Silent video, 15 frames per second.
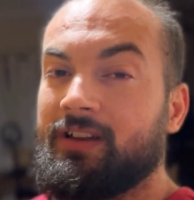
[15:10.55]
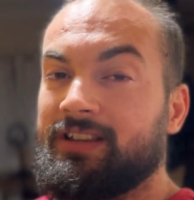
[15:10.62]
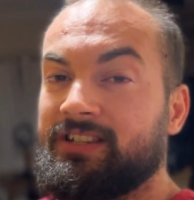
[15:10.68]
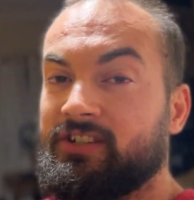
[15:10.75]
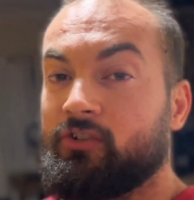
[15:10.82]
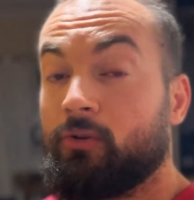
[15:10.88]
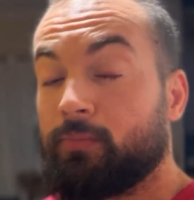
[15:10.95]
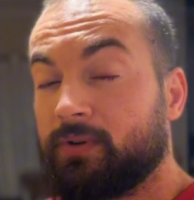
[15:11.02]

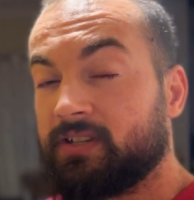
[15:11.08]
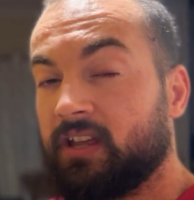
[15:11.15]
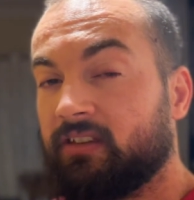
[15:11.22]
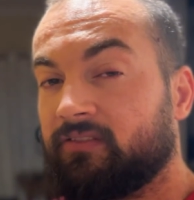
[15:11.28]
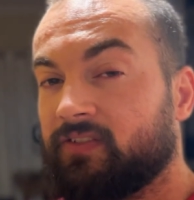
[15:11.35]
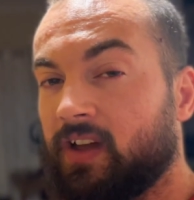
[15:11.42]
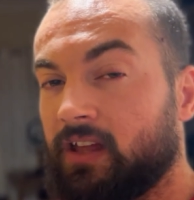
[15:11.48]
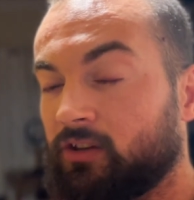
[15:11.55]
0%
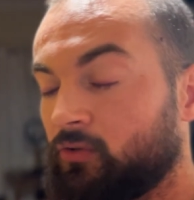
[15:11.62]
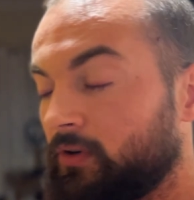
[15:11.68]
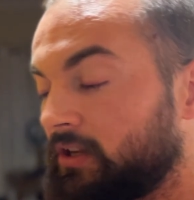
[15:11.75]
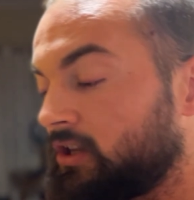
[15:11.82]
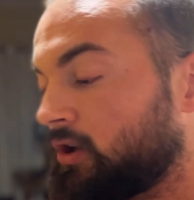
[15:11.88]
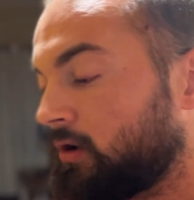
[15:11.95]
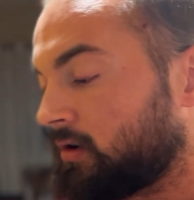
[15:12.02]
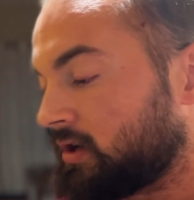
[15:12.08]
fat Greek
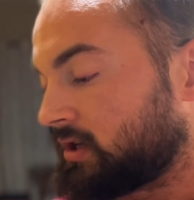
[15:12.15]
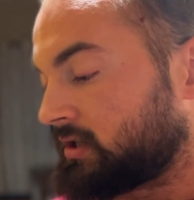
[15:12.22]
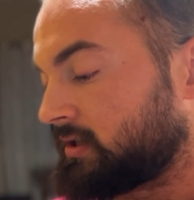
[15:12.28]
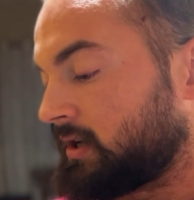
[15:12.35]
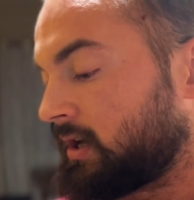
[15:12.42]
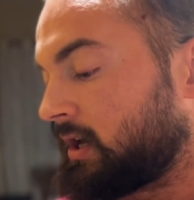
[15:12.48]
yogurt,